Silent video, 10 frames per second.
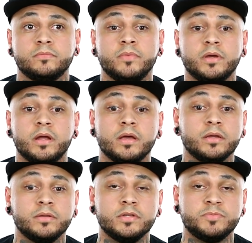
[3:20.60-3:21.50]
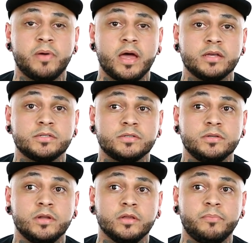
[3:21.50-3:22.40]
But uh, this past,
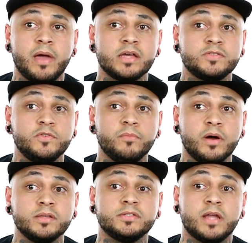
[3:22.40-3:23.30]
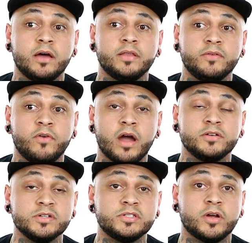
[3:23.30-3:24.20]
you know, the past few months now they've
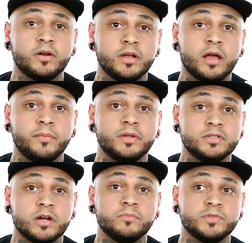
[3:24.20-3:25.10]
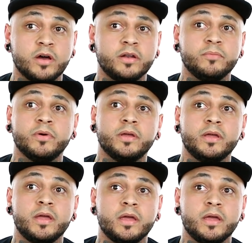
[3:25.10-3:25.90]
gradually started coming to terms on it, but